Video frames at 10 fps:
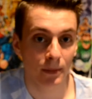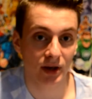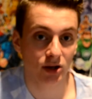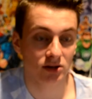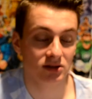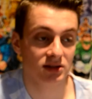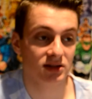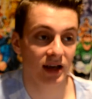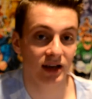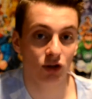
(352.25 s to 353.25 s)

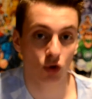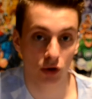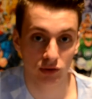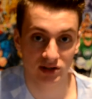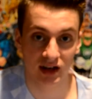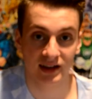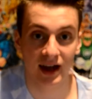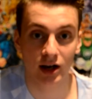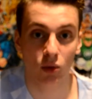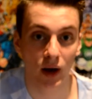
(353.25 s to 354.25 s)
because he thought it was going to
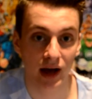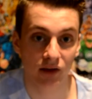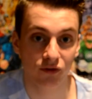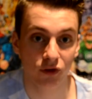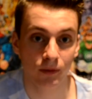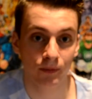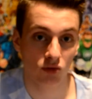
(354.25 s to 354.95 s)
take away from